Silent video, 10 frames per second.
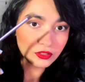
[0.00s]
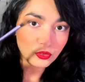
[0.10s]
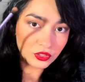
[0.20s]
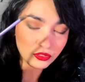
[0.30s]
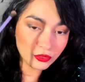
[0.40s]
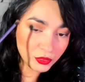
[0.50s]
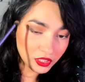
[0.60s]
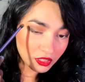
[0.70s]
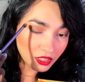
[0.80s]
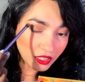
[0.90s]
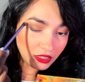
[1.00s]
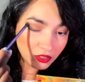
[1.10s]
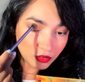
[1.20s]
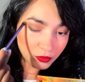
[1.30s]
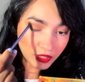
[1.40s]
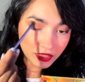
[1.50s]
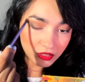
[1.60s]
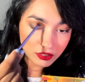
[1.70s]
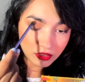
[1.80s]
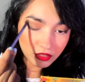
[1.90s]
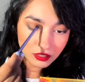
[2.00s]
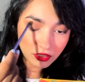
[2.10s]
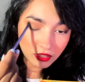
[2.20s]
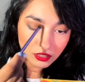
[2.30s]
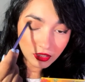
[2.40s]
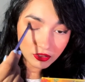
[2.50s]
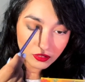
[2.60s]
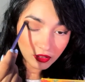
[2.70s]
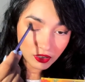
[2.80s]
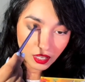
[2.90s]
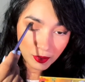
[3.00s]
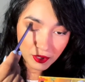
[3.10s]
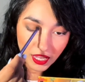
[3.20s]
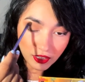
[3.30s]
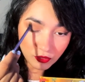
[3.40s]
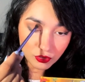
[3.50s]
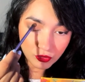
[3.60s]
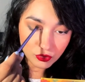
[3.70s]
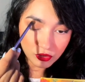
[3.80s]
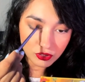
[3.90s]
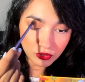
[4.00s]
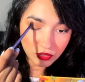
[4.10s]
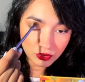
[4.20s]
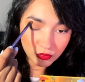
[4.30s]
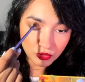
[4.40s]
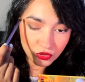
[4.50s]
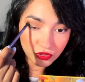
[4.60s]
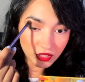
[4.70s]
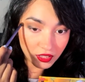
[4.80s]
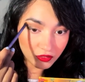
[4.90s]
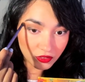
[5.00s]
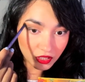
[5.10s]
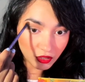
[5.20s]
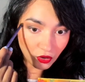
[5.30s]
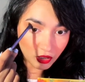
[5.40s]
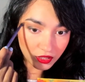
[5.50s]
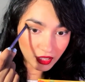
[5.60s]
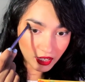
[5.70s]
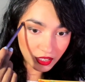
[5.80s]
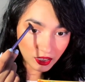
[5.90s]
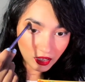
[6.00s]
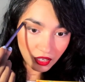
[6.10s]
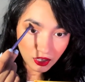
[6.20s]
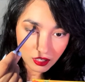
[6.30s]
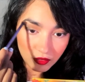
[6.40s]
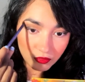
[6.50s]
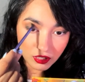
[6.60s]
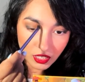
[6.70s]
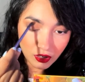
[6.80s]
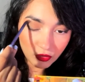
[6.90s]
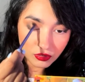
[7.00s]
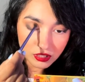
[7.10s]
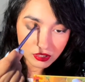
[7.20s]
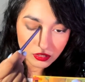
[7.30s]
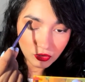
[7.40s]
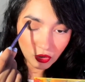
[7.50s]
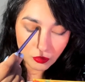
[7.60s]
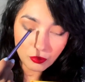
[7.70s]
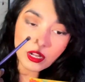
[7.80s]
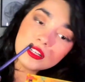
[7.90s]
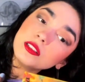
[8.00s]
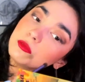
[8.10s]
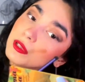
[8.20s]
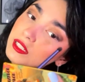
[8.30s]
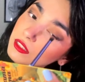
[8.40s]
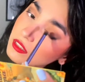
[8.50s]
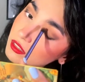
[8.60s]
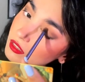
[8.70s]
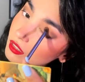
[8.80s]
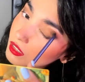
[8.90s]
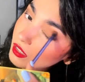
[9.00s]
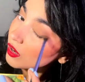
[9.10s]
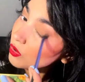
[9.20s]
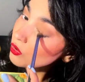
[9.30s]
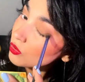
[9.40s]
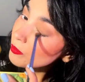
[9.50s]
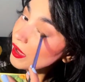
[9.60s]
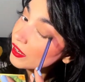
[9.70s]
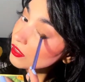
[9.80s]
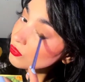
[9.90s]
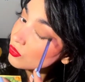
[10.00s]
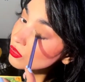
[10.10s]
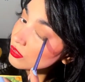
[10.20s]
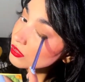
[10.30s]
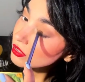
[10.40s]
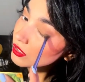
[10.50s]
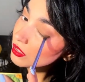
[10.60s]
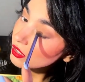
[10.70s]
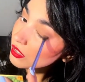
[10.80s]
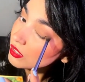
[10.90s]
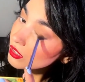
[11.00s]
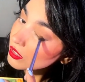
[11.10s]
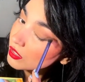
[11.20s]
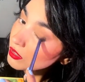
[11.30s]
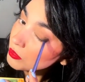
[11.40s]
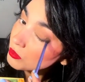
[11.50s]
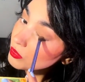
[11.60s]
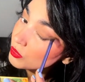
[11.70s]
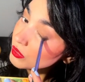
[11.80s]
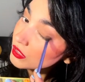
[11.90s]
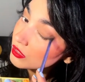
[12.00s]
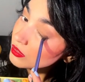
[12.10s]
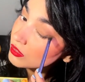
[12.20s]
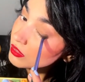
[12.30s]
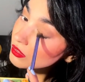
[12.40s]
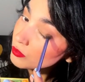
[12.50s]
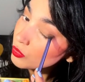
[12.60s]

Hold it from here and then you blend in. I mean, I don't use circle of motions, I never really got that. But now once the top part is blended, go back and forth between the